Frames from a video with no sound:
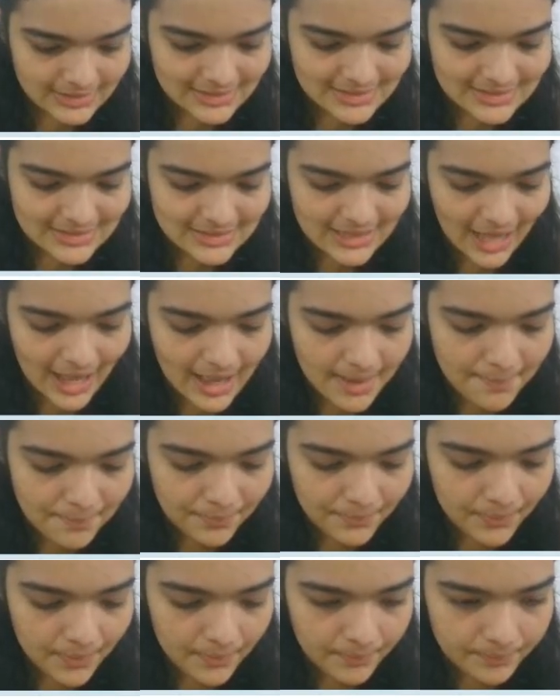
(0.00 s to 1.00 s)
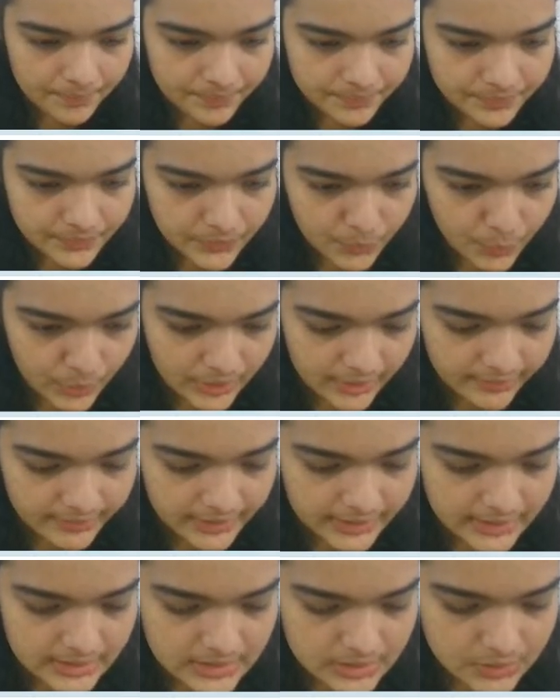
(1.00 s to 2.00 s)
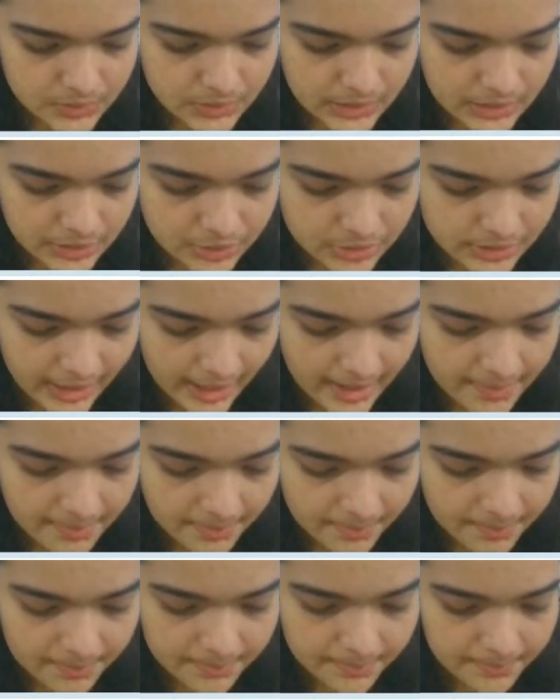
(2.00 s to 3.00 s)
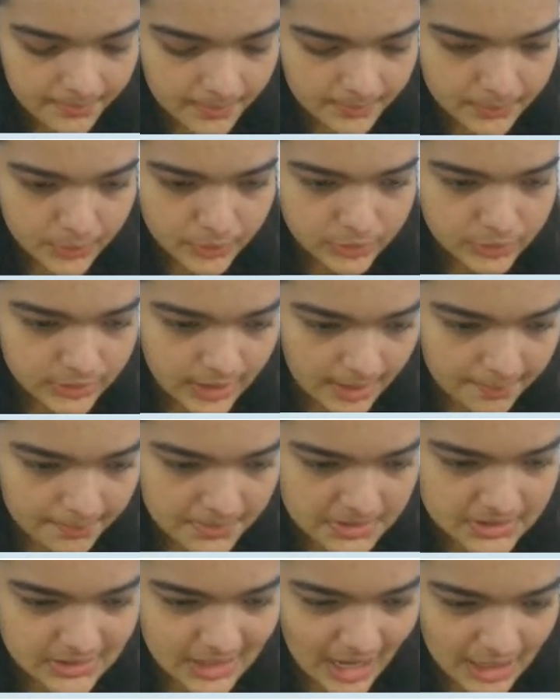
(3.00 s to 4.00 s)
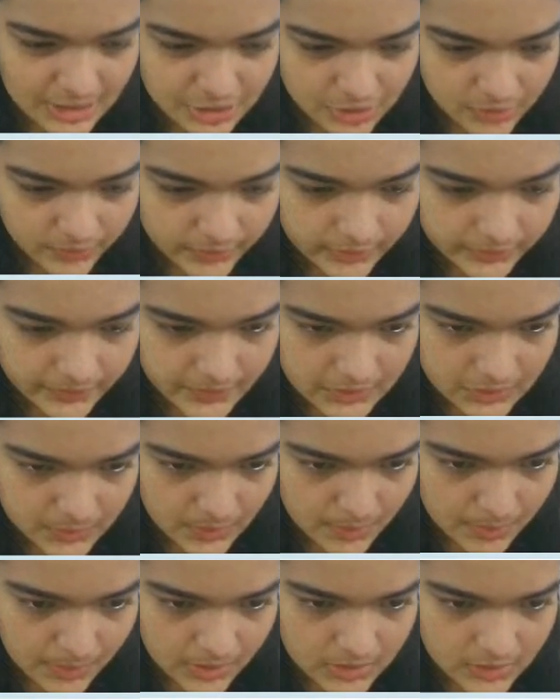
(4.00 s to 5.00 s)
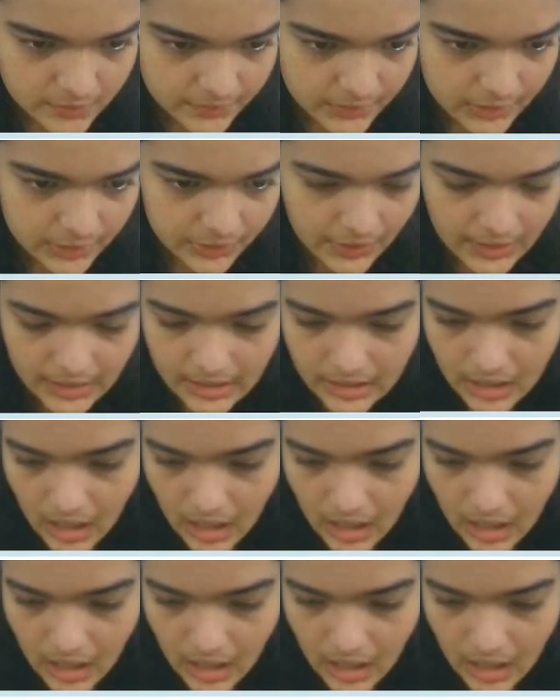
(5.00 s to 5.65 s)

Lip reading: Type whatever it is you need to type. I'm going to type pistachio for the first one because of the green